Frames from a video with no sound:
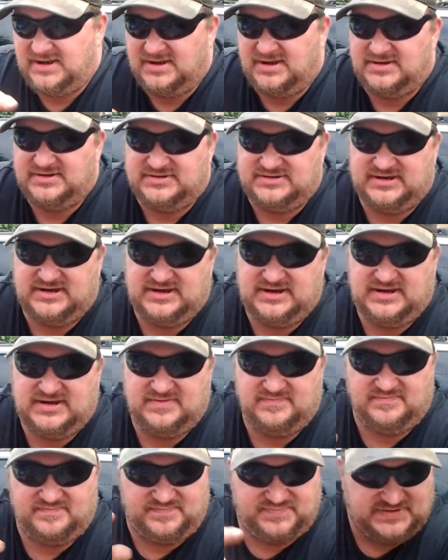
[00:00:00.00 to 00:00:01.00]
the
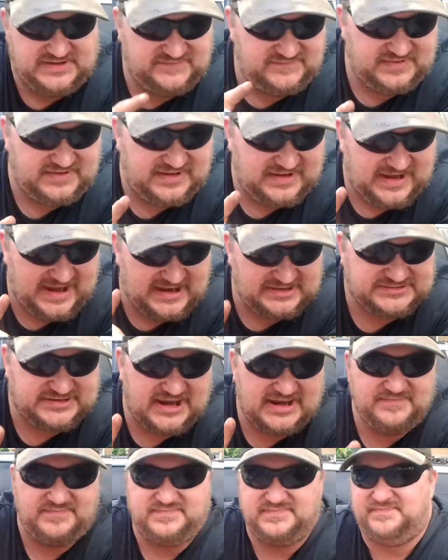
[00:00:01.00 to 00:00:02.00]

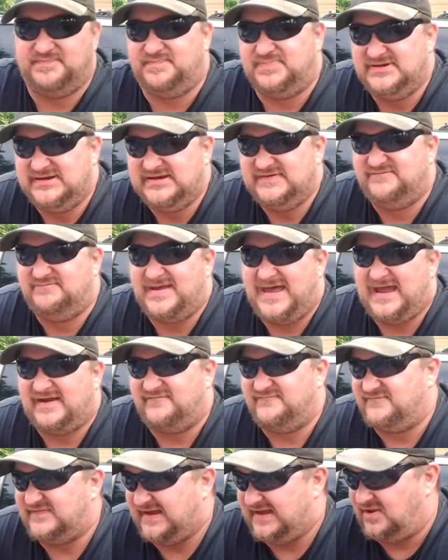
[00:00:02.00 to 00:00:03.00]
anti-bleed back
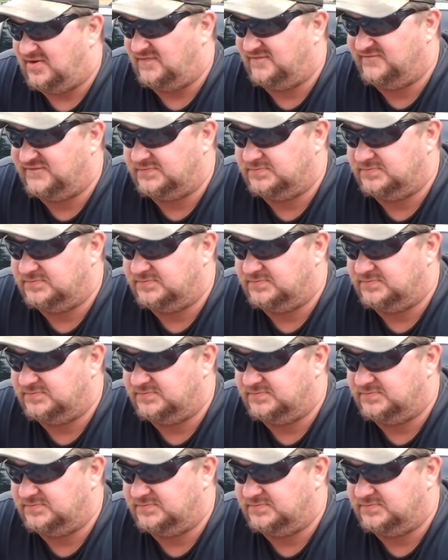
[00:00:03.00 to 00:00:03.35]
valve,